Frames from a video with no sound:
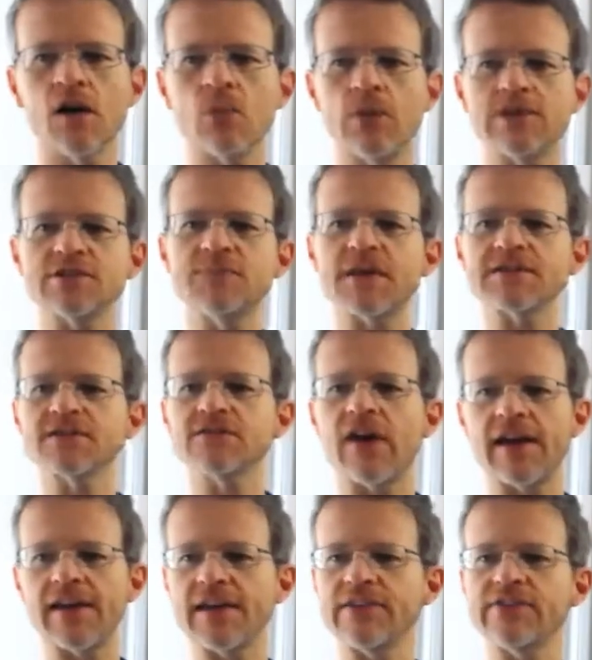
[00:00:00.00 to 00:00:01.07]
we
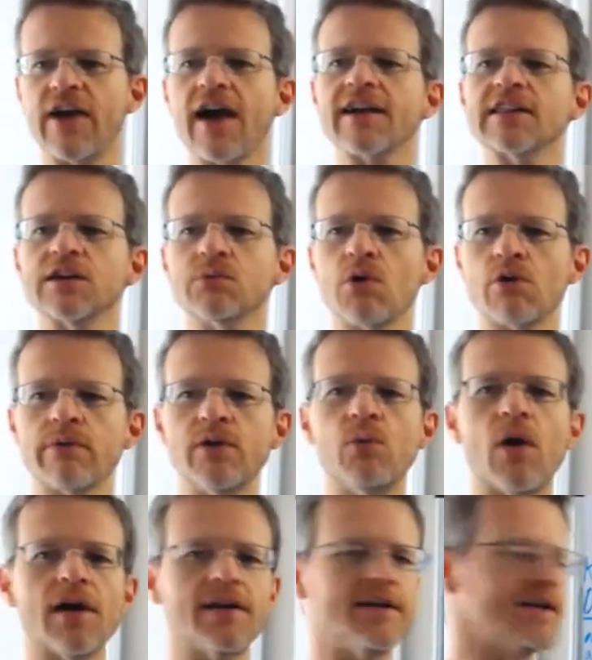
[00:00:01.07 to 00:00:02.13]
specified exactly where we
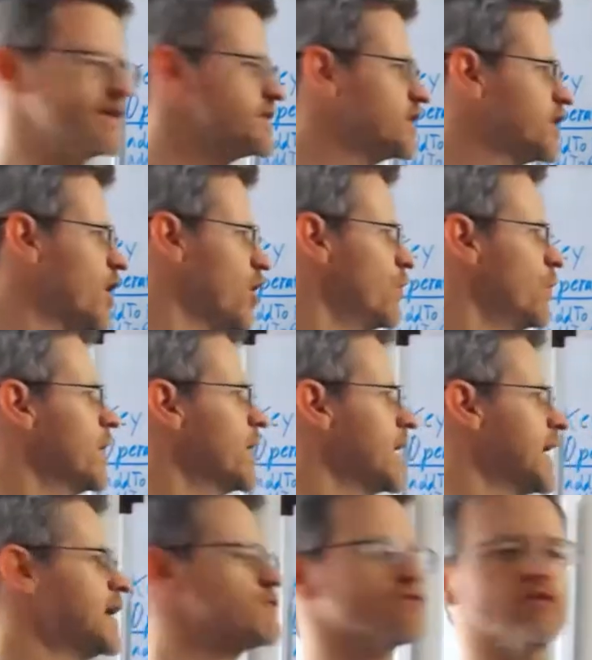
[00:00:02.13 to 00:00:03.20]
wanted it to go
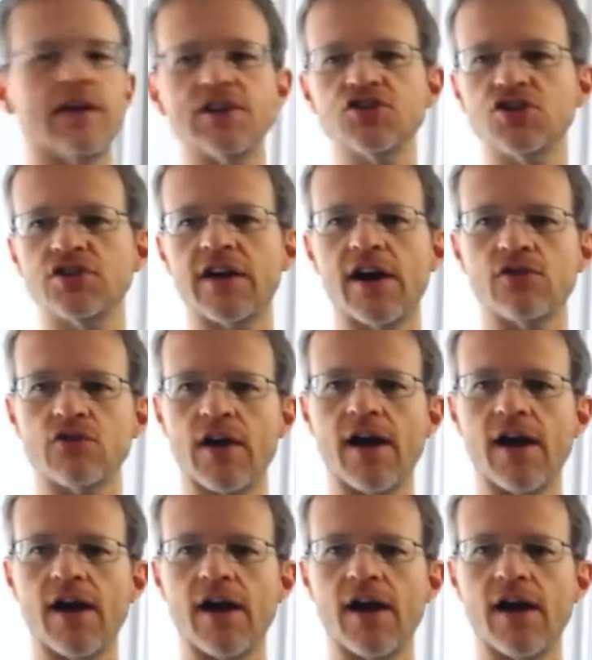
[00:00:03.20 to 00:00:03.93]
in relation to other